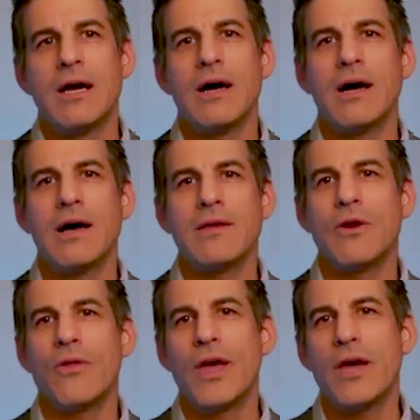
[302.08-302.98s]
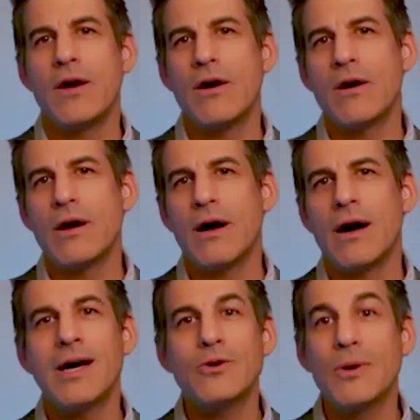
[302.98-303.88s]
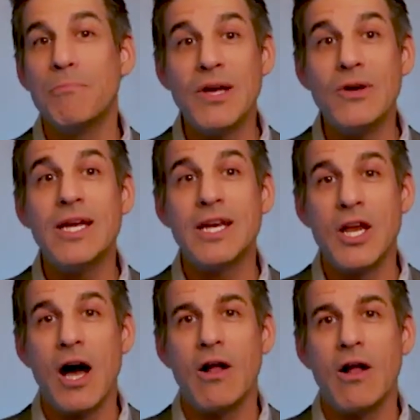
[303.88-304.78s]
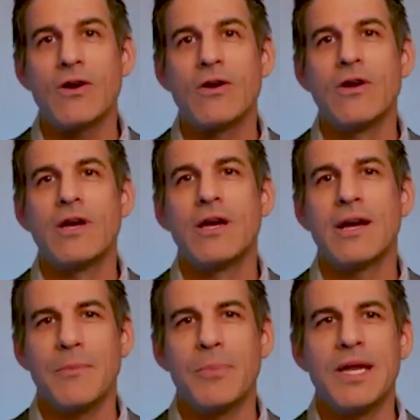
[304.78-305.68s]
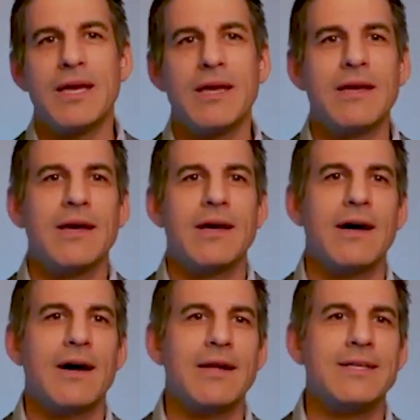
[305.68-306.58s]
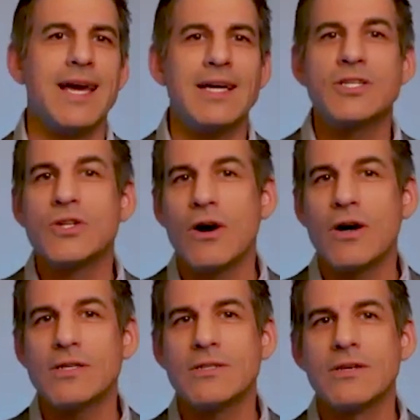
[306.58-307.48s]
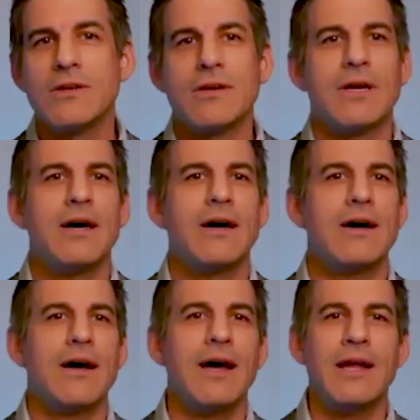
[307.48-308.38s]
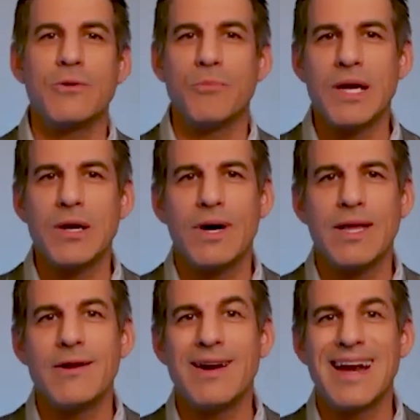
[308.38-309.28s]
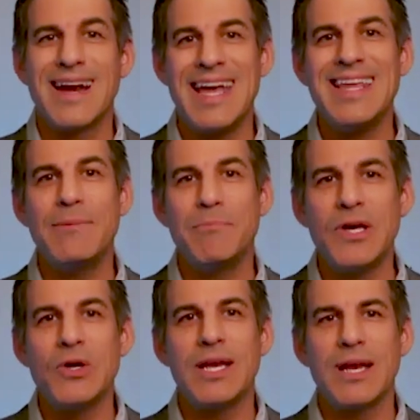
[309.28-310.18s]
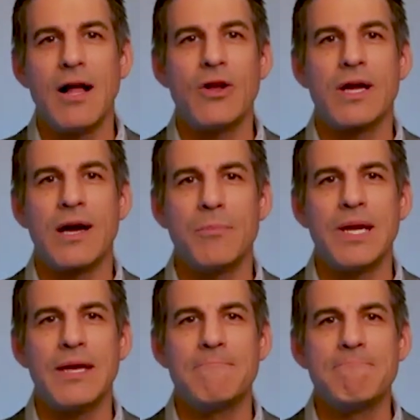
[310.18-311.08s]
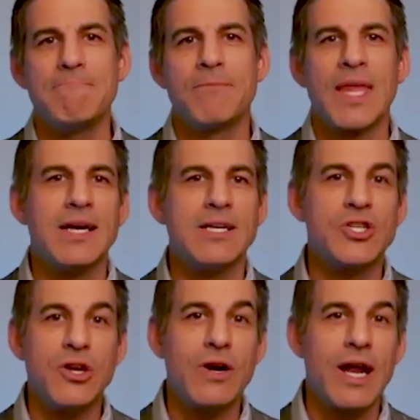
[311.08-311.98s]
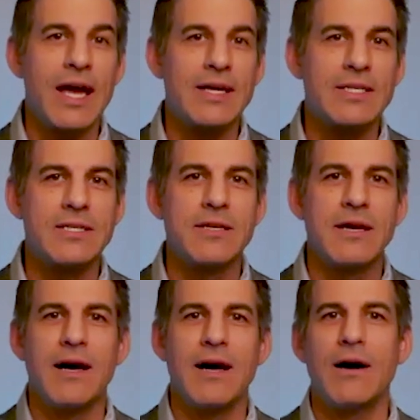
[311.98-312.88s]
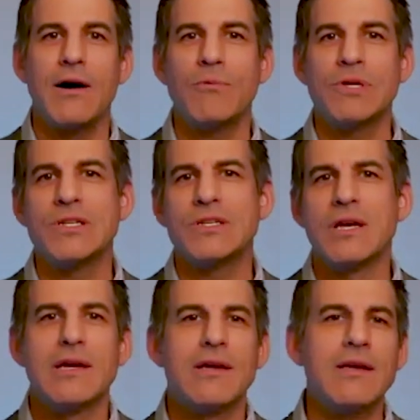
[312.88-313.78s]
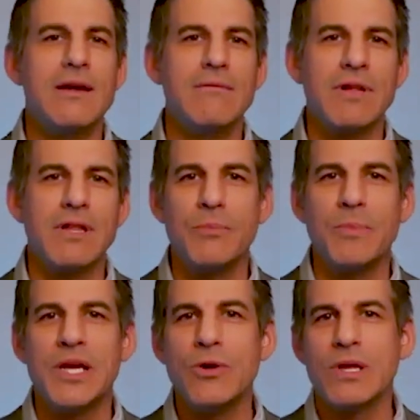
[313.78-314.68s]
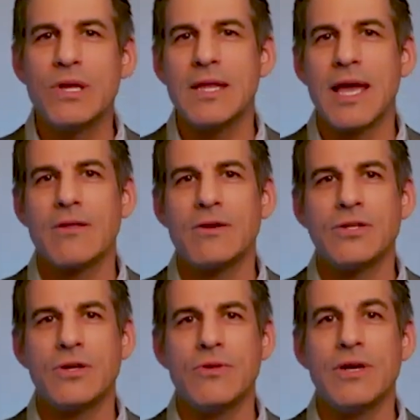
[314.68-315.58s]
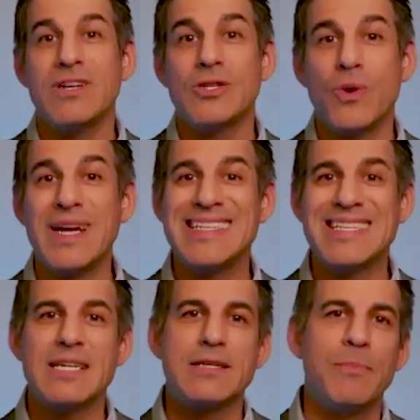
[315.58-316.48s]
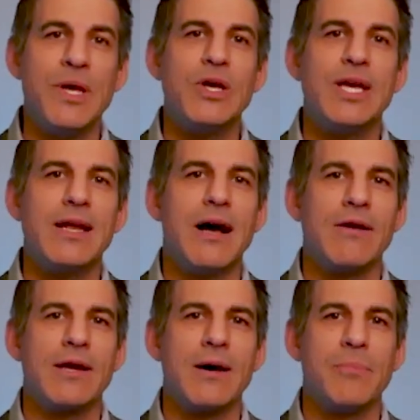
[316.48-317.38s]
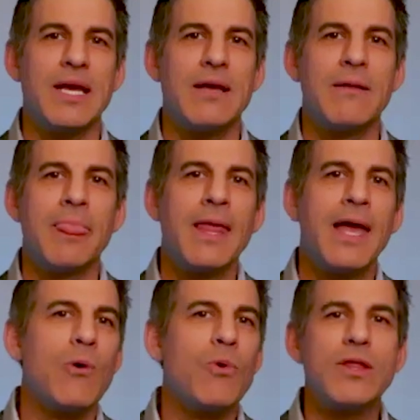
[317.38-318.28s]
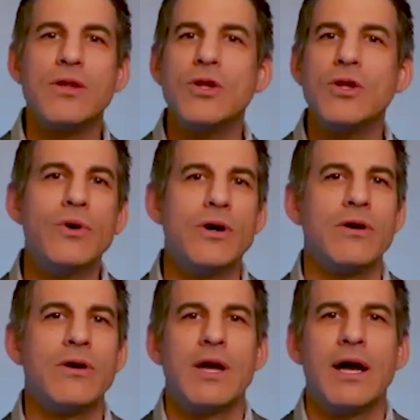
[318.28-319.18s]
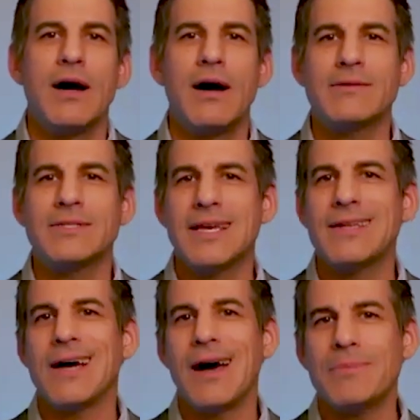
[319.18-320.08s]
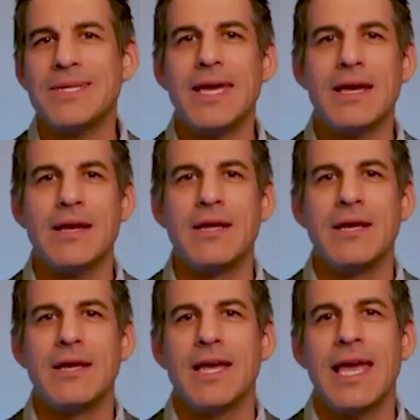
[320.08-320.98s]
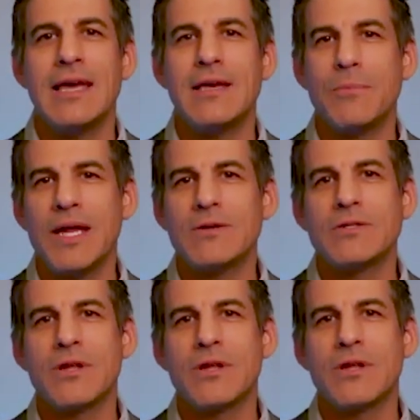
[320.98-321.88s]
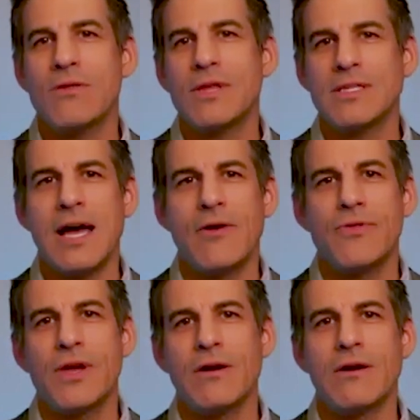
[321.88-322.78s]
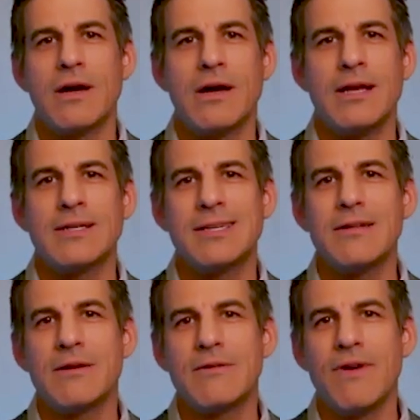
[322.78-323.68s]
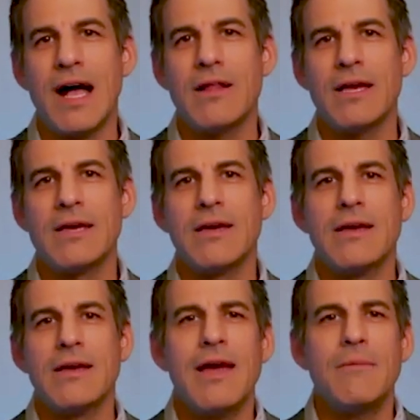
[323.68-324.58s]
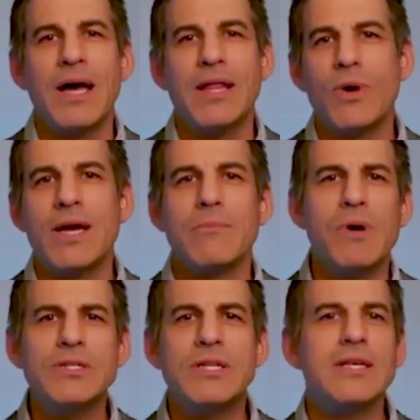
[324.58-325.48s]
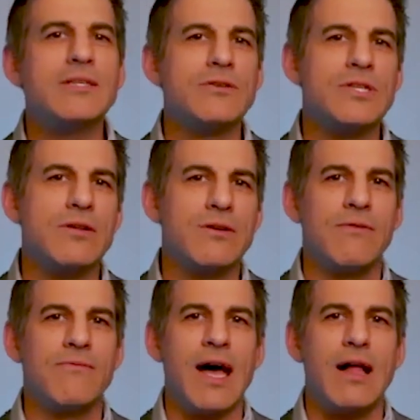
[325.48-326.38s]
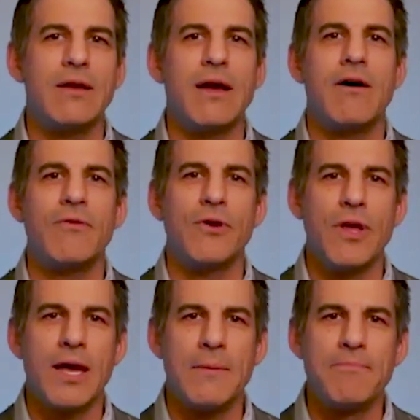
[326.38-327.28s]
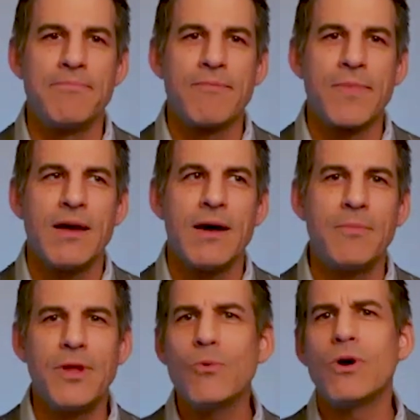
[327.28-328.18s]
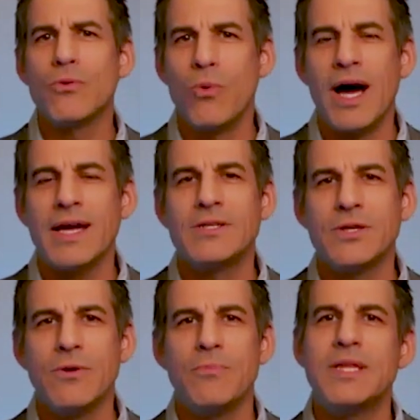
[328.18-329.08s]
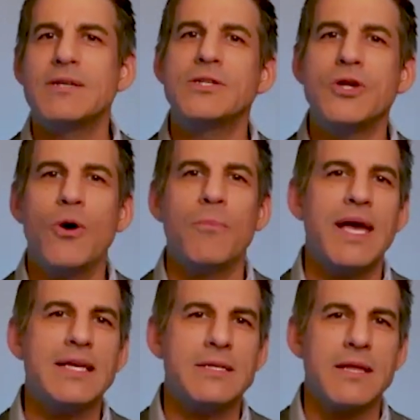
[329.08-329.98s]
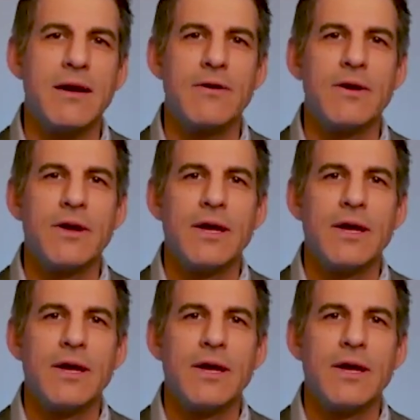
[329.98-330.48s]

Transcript: They are a $100 billion company. Techstars, another big one, they're an $80 billion company. StartX, which is a little bit newer than the other two, they're a $26 billion company. And one of the newer, say, top 10 incubators that's out there out of Silicon Valley. And by the way, most of these are Silicon Valley, although they're worldwide too, but they're just home based there.